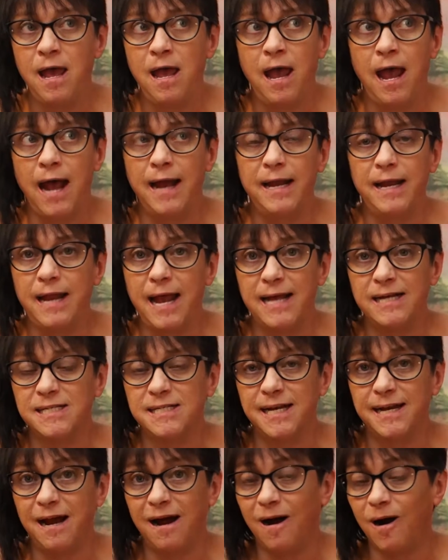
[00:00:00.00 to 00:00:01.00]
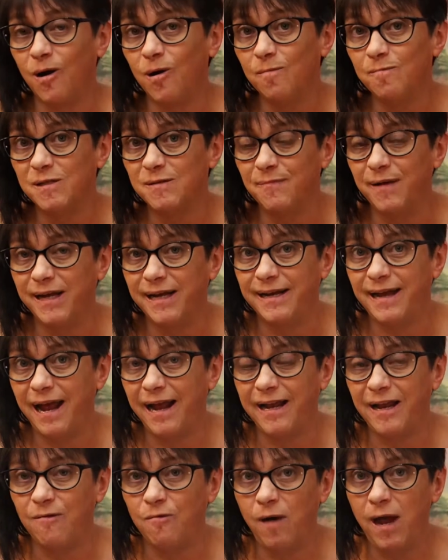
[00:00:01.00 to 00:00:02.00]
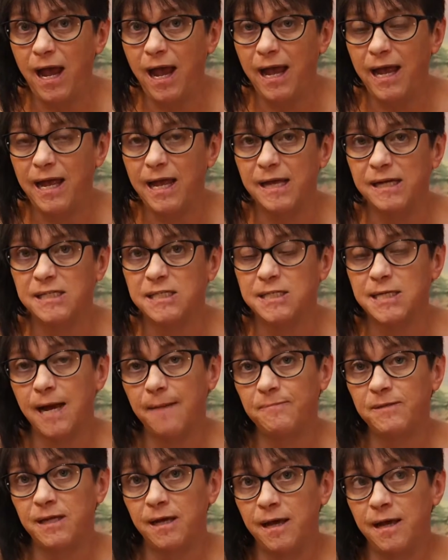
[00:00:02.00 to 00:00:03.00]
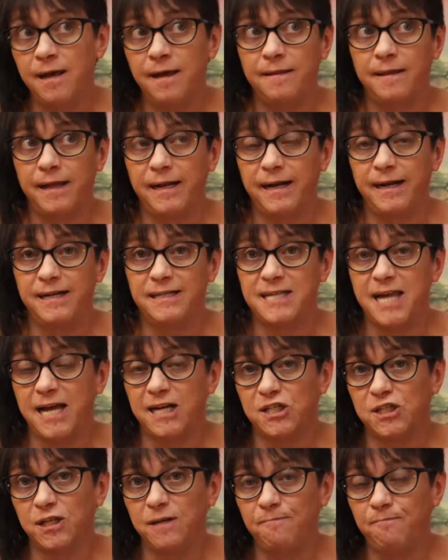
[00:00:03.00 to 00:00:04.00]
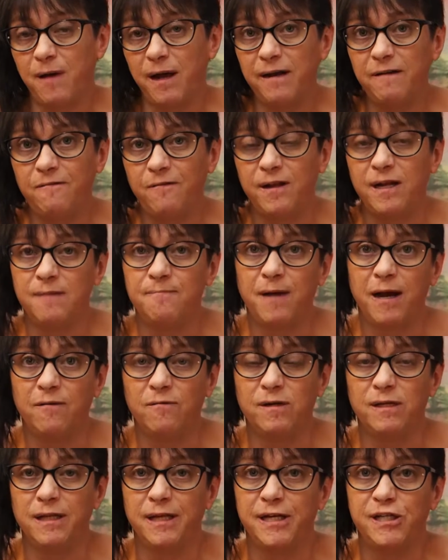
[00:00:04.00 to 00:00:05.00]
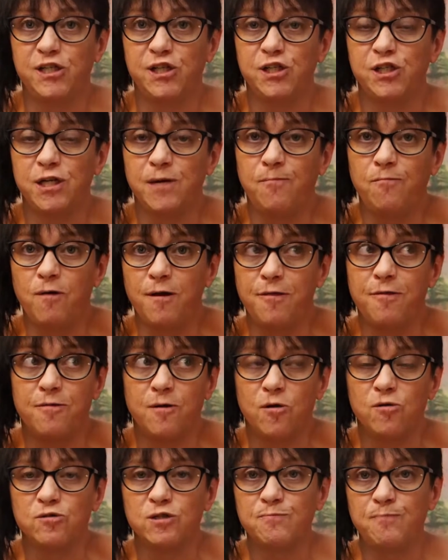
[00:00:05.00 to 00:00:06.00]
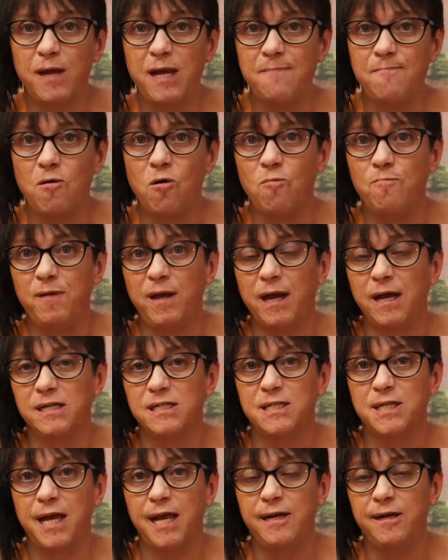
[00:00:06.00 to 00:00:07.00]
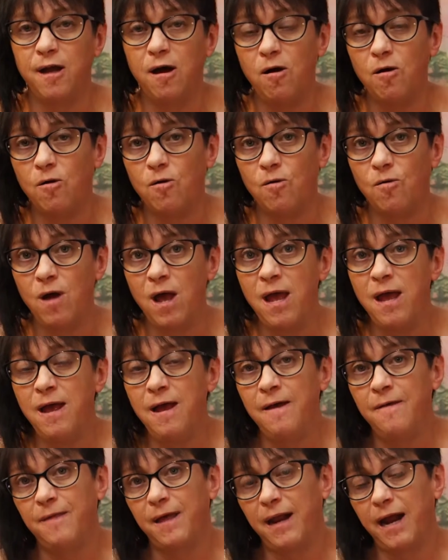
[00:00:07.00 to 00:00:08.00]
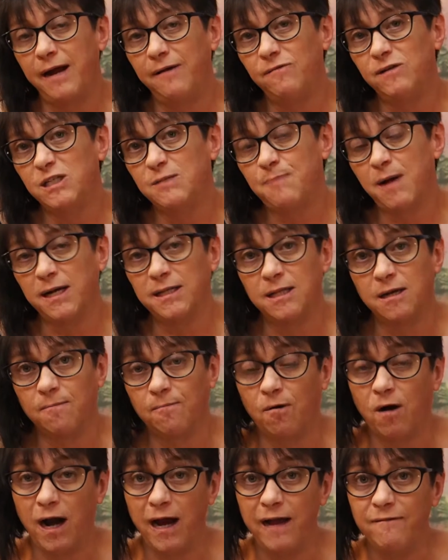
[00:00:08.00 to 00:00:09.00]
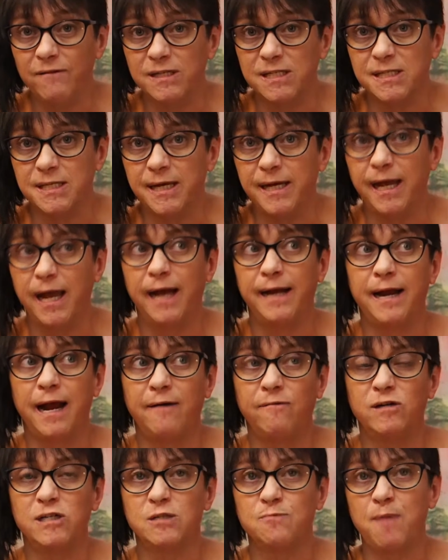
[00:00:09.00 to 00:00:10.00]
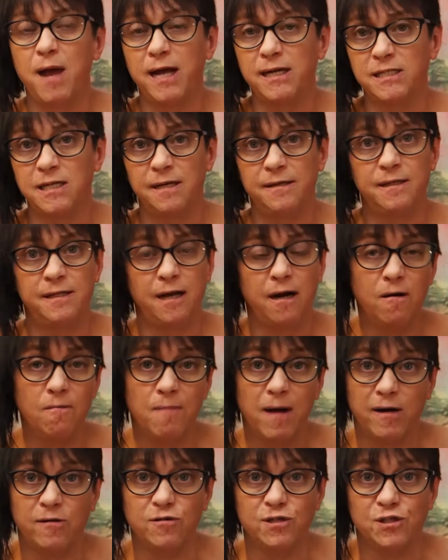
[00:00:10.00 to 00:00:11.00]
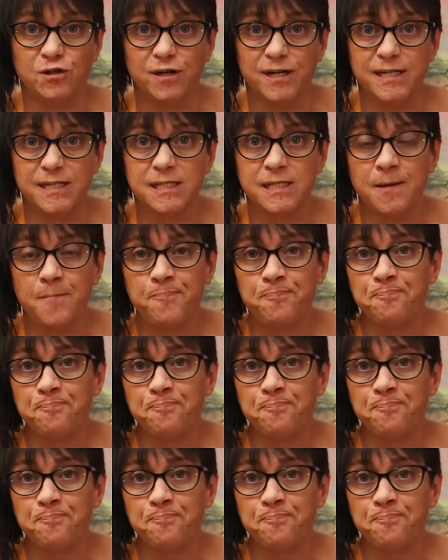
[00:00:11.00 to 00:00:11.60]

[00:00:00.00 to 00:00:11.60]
And it hasn't harmed me in any way except that it has actually benefited my relationship with those people because they know that I respect their privacy and I respect their boundaries.